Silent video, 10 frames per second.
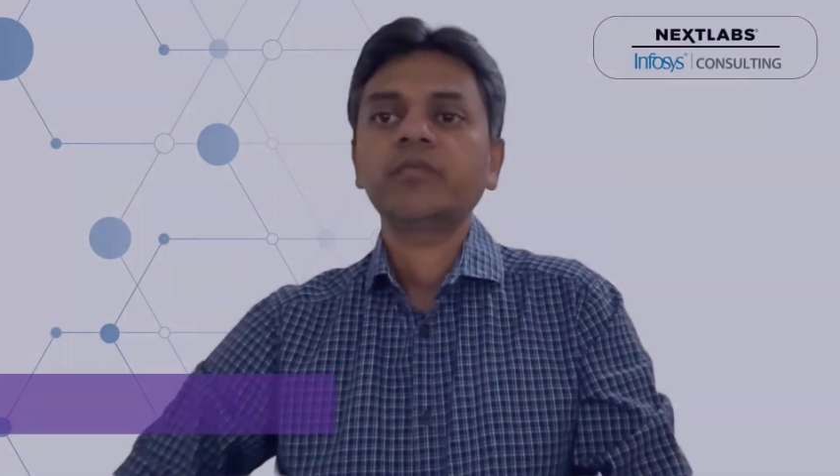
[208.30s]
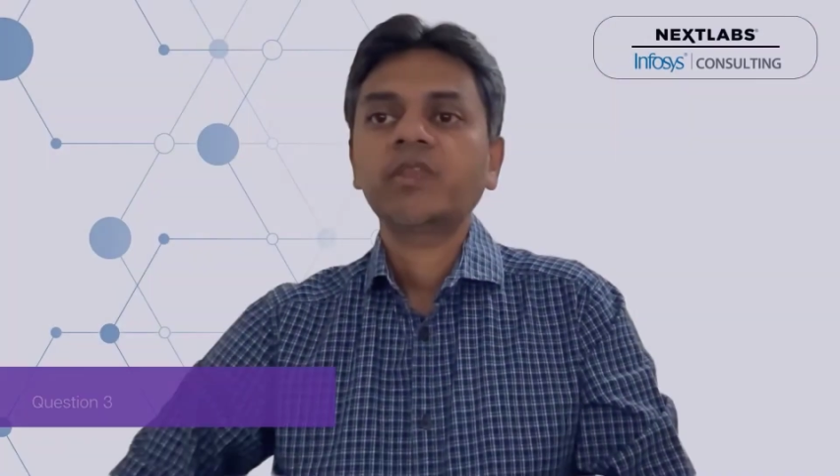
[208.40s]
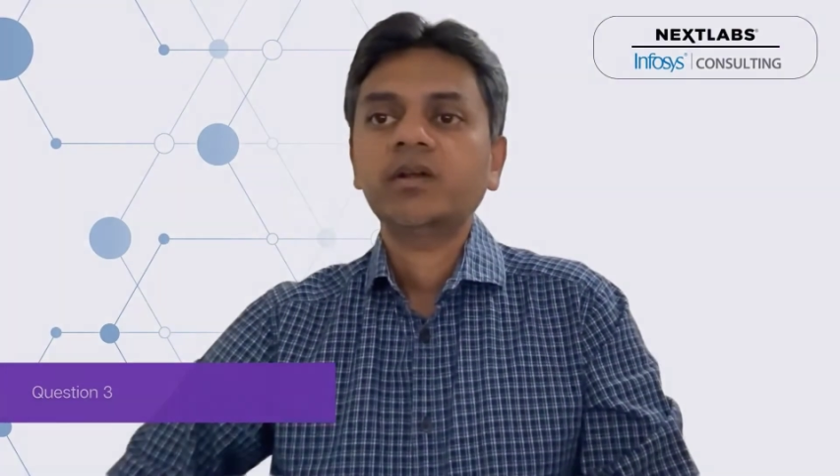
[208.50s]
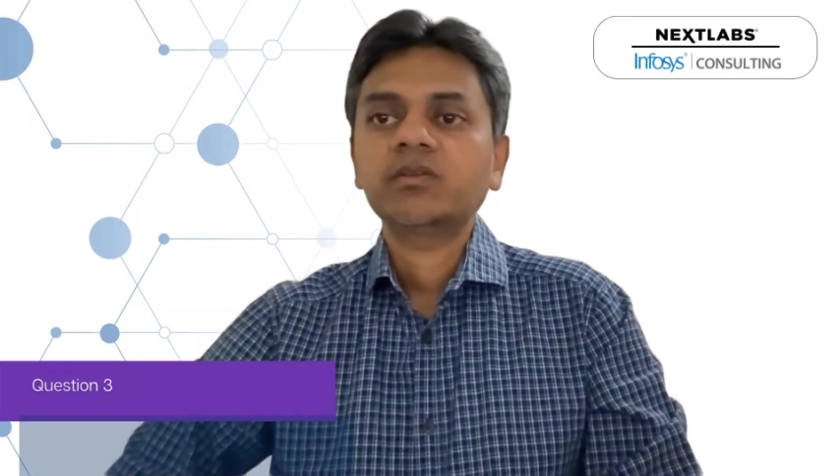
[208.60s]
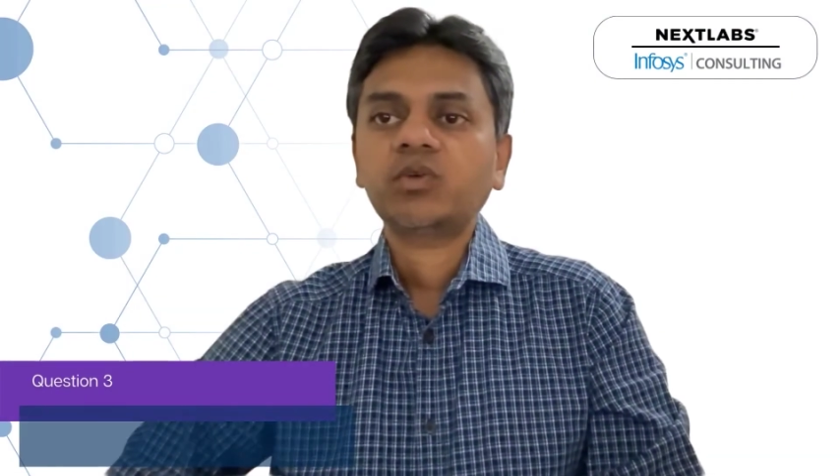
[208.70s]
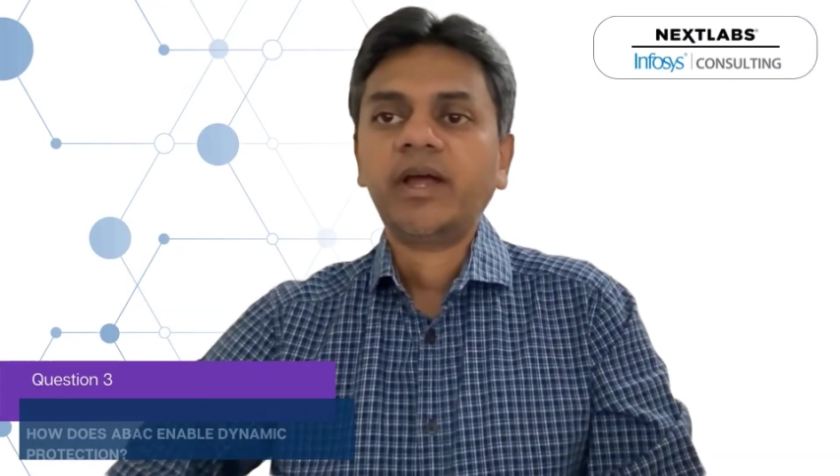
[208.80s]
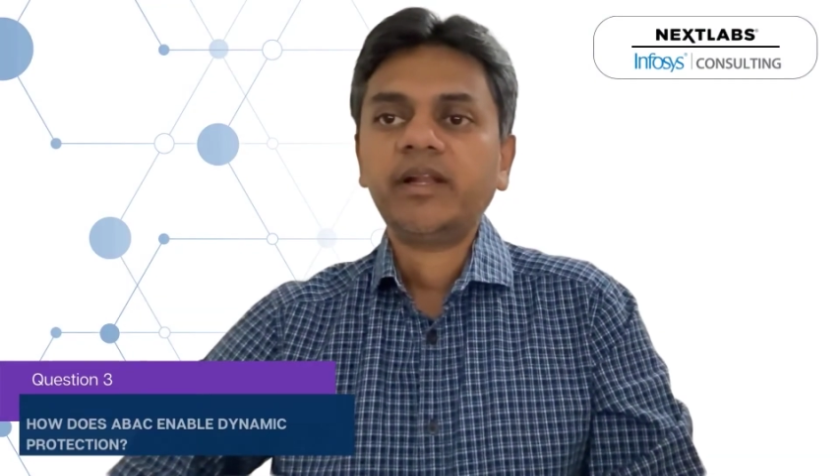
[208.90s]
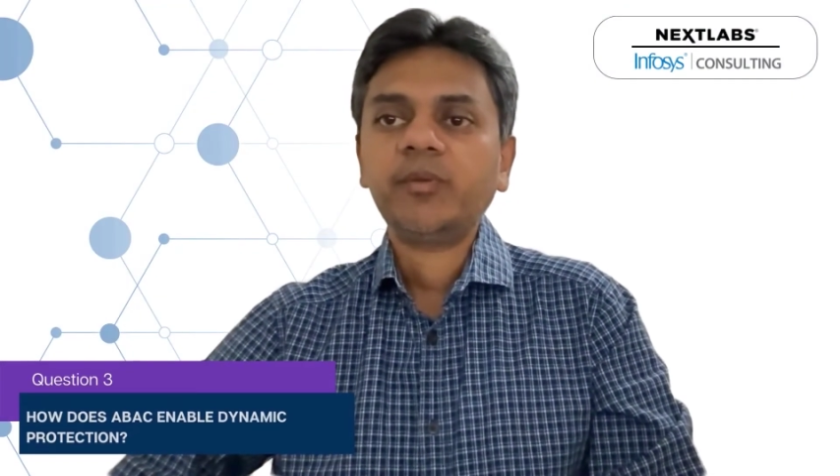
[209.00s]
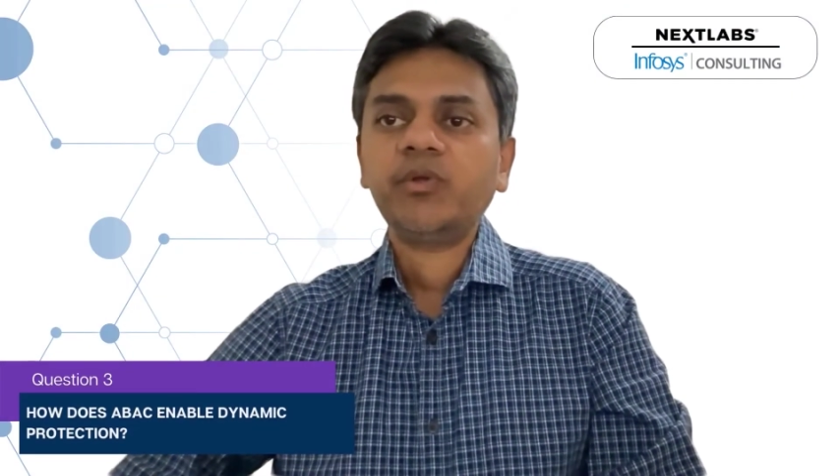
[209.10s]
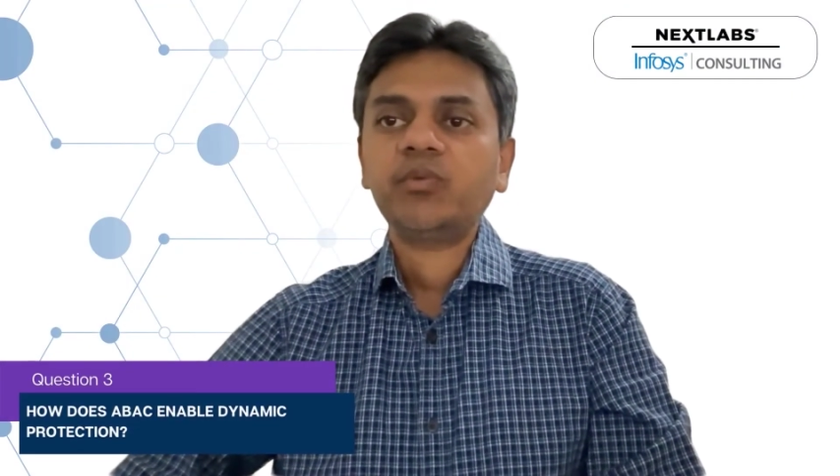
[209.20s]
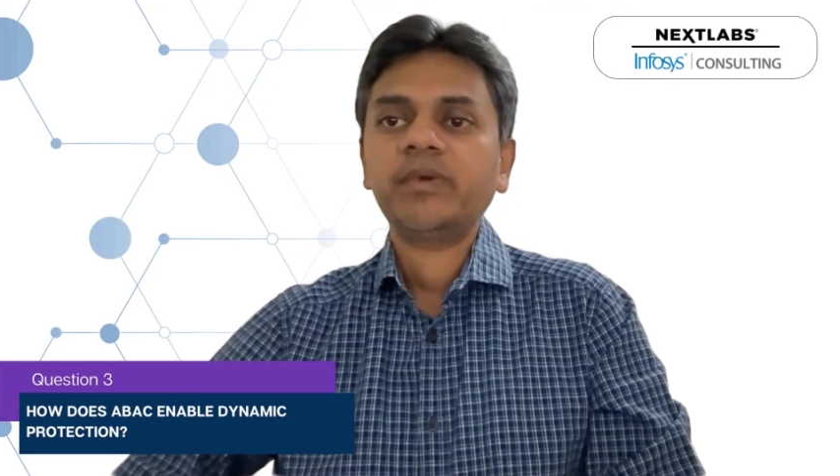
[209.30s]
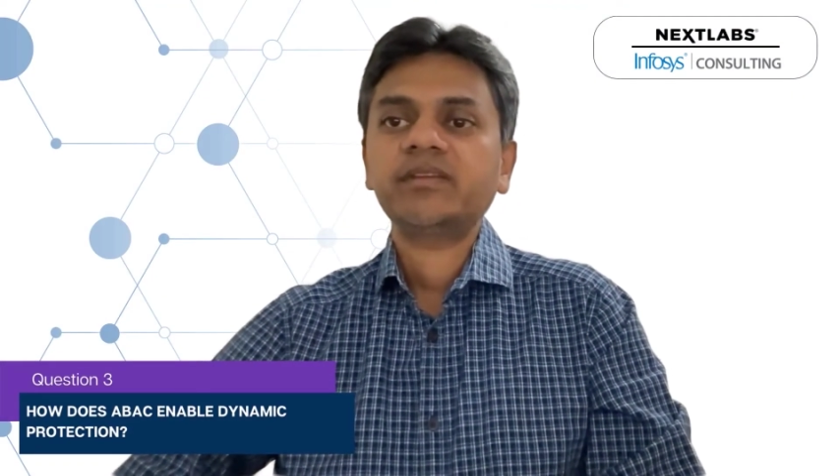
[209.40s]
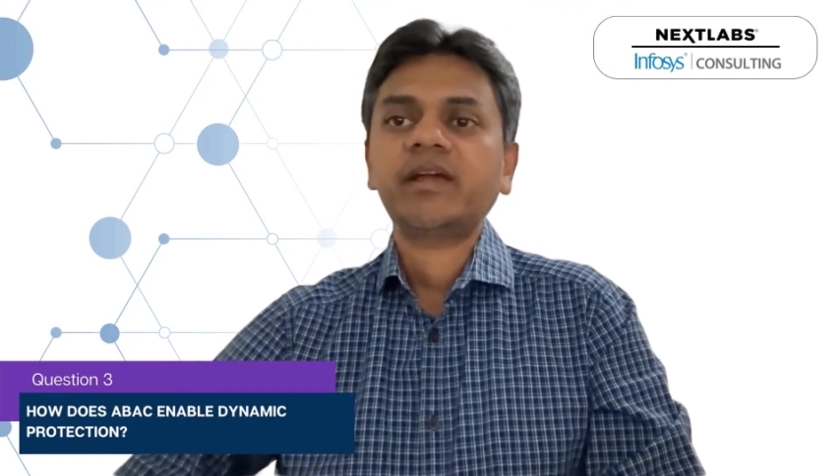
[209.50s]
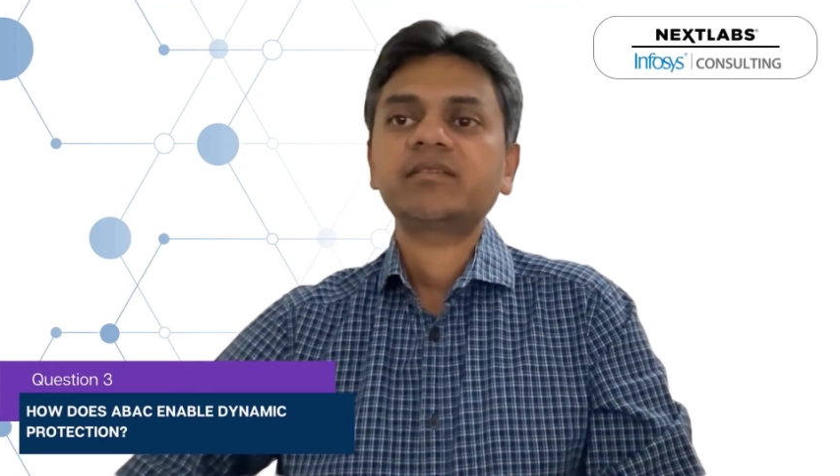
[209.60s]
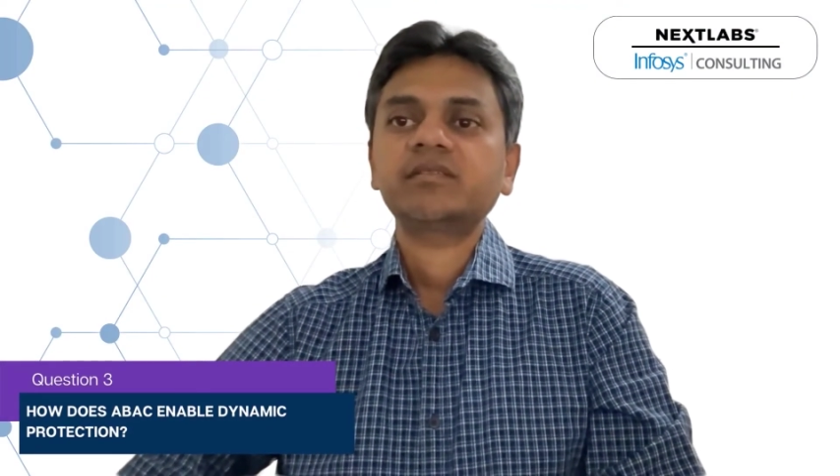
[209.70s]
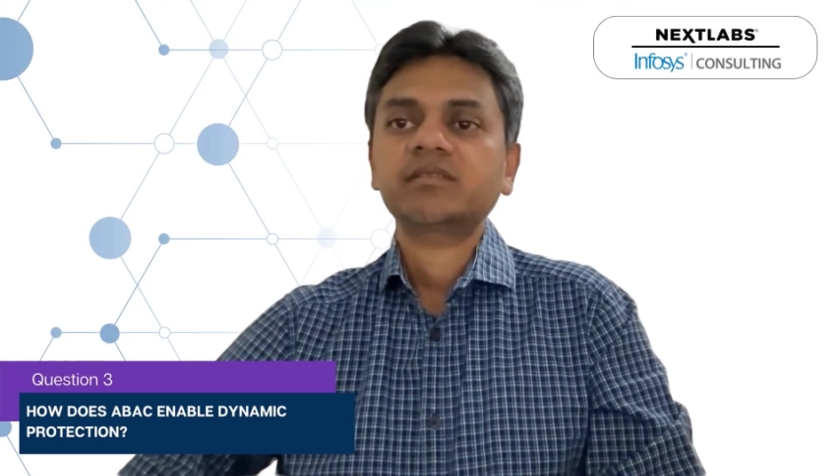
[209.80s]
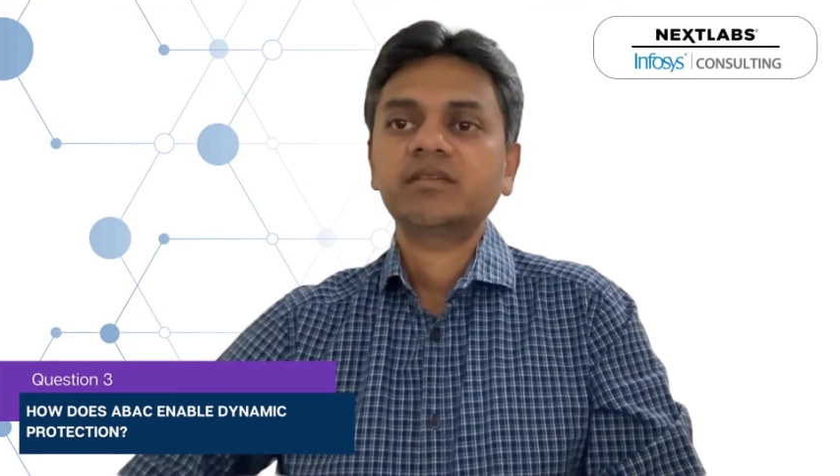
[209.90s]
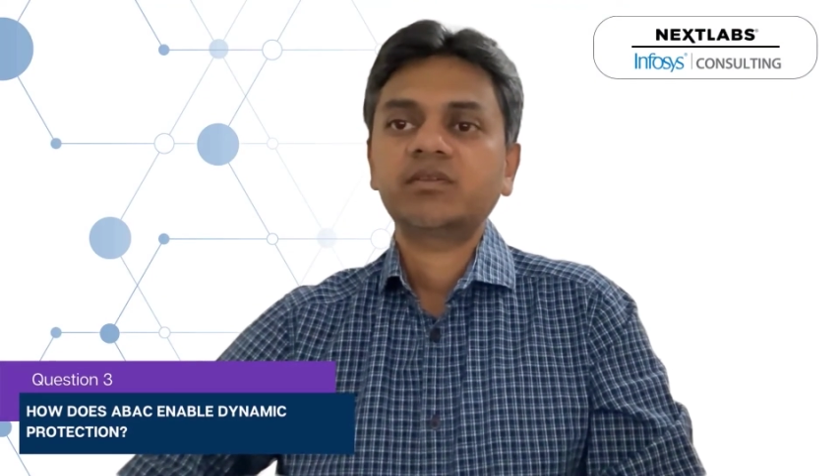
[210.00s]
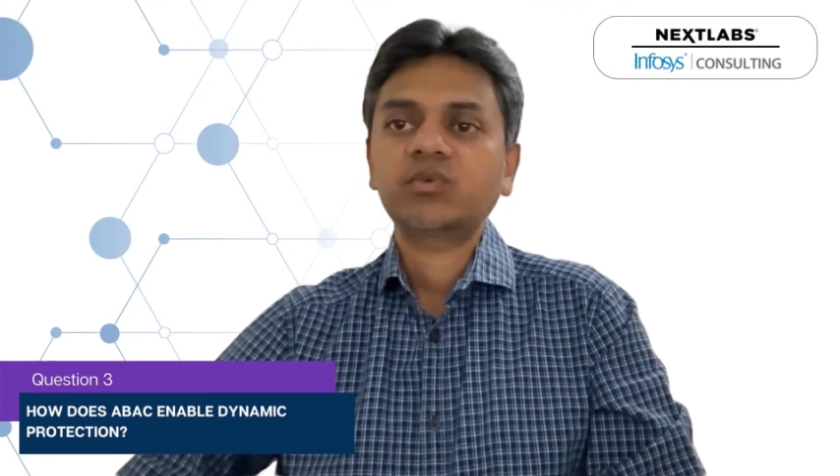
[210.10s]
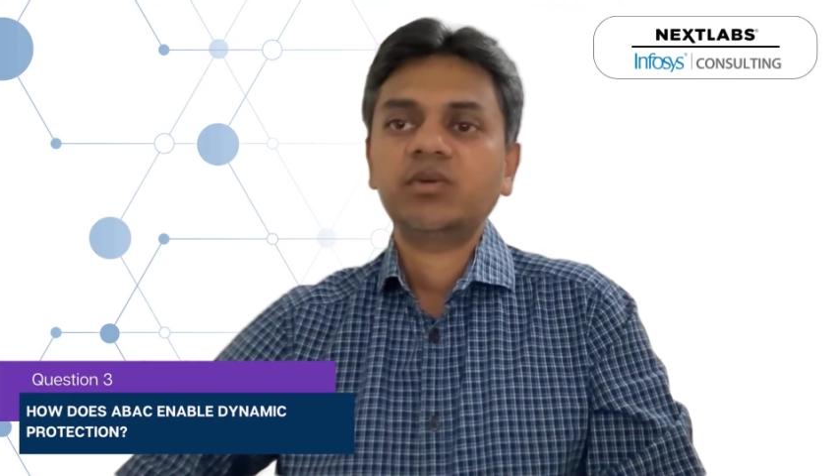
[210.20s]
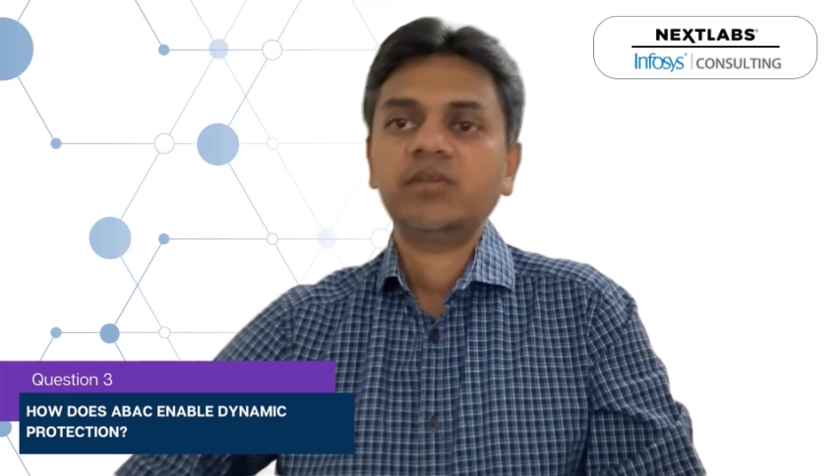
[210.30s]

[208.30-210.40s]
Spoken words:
So attribute-based access control